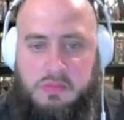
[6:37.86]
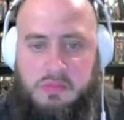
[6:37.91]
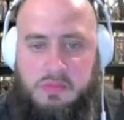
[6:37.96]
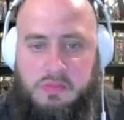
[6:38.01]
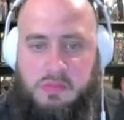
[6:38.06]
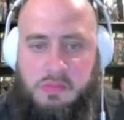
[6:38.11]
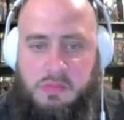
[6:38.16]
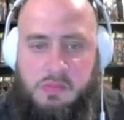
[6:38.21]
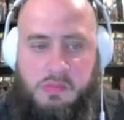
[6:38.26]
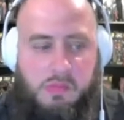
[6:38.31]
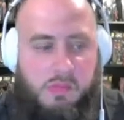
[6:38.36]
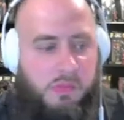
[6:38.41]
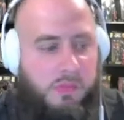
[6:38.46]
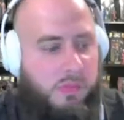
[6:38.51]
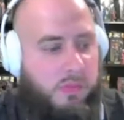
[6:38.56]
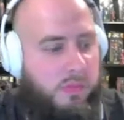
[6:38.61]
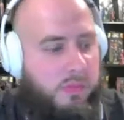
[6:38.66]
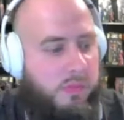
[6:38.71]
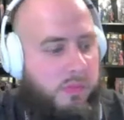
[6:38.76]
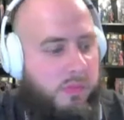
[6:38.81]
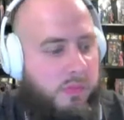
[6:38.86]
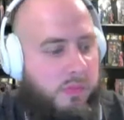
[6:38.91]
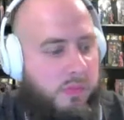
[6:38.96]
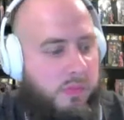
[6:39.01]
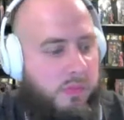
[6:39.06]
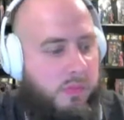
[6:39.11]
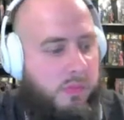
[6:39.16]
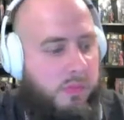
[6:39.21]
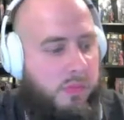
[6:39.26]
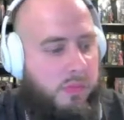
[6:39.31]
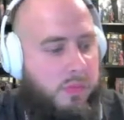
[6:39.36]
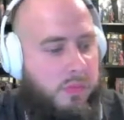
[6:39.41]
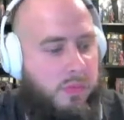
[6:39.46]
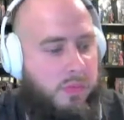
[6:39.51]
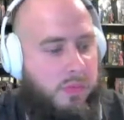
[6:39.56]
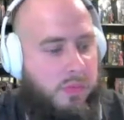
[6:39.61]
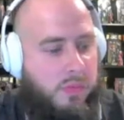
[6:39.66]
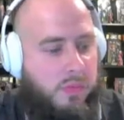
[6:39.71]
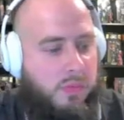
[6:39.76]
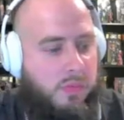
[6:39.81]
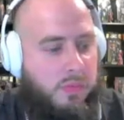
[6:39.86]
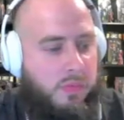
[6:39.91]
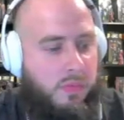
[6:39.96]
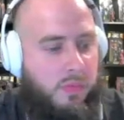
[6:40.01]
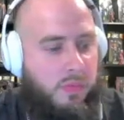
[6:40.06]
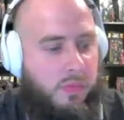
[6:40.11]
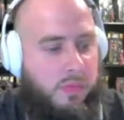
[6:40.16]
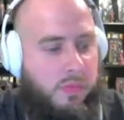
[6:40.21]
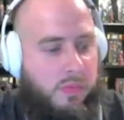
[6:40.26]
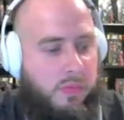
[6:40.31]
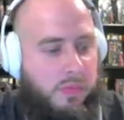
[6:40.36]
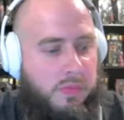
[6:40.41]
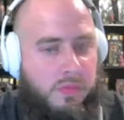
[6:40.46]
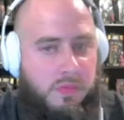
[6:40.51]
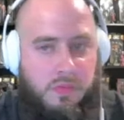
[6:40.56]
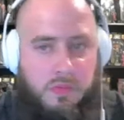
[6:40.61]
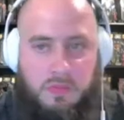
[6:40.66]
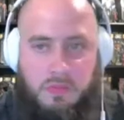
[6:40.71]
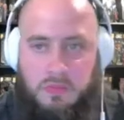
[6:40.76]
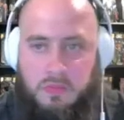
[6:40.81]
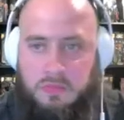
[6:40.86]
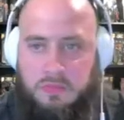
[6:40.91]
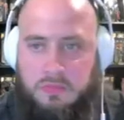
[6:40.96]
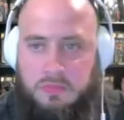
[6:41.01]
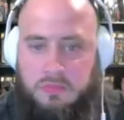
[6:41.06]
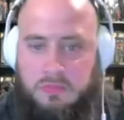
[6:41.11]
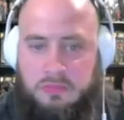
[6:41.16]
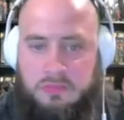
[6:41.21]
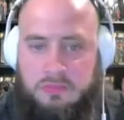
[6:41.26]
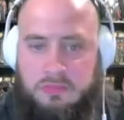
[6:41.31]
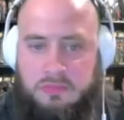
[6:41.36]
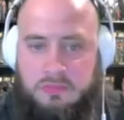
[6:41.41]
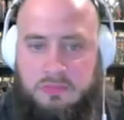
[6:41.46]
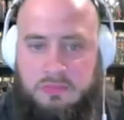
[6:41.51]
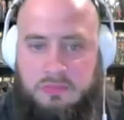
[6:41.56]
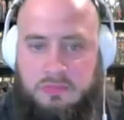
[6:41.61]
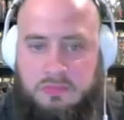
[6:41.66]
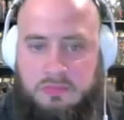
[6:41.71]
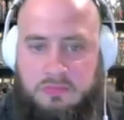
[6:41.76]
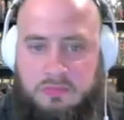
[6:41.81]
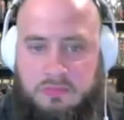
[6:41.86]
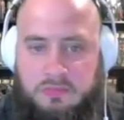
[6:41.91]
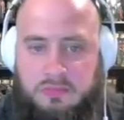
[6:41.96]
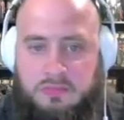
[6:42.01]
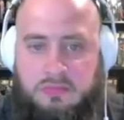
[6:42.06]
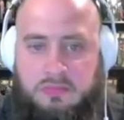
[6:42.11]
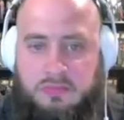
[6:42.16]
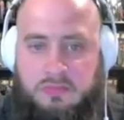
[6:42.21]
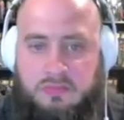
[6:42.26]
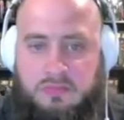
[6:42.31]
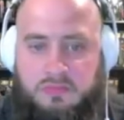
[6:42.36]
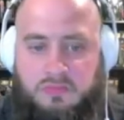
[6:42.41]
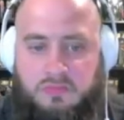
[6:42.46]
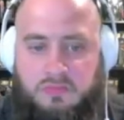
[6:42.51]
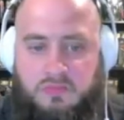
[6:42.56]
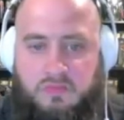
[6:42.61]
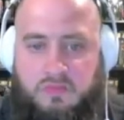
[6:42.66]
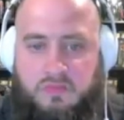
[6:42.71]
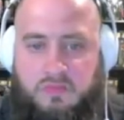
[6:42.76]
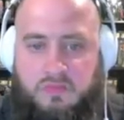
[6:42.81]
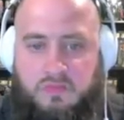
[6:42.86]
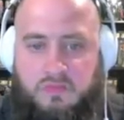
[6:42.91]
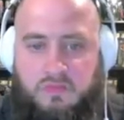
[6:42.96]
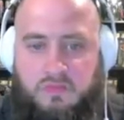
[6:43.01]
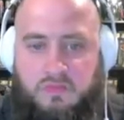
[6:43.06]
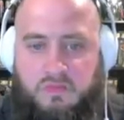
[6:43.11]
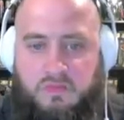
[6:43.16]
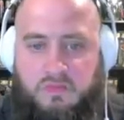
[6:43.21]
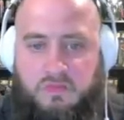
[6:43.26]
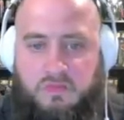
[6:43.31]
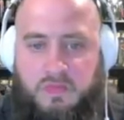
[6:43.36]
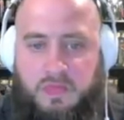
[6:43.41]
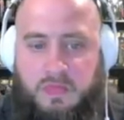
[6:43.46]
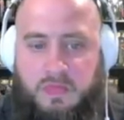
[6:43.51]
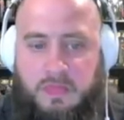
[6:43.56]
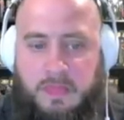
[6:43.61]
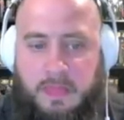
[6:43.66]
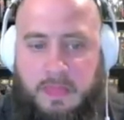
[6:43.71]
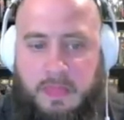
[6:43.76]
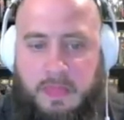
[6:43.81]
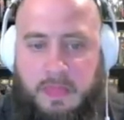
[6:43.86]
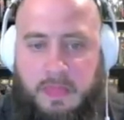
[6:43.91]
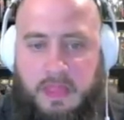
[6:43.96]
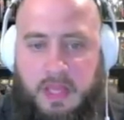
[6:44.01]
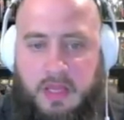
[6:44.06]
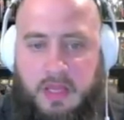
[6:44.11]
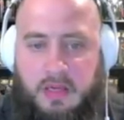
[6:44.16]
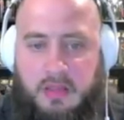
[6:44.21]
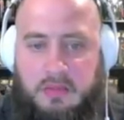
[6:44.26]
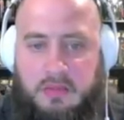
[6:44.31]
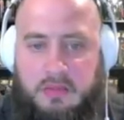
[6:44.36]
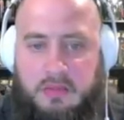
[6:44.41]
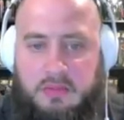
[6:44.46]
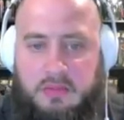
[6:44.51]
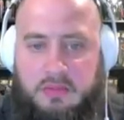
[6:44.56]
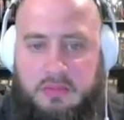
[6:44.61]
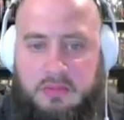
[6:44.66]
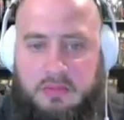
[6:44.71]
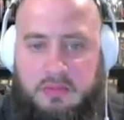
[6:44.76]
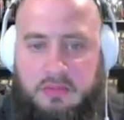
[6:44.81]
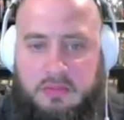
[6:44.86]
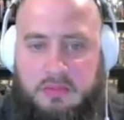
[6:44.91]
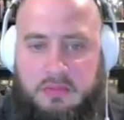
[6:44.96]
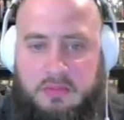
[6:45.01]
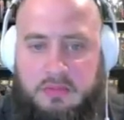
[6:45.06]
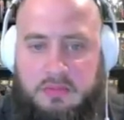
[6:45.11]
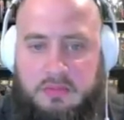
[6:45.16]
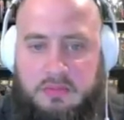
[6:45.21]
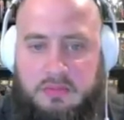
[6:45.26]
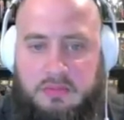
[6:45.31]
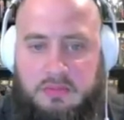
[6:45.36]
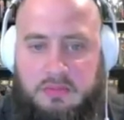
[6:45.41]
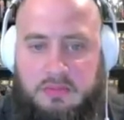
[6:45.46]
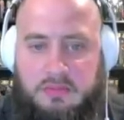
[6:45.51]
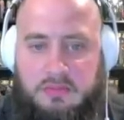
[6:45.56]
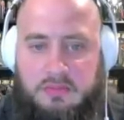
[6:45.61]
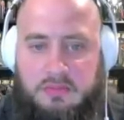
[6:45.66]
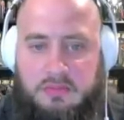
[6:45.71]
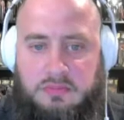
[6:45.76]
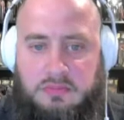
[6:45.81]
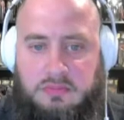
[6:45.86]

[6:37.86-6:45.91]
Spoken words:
[no speech]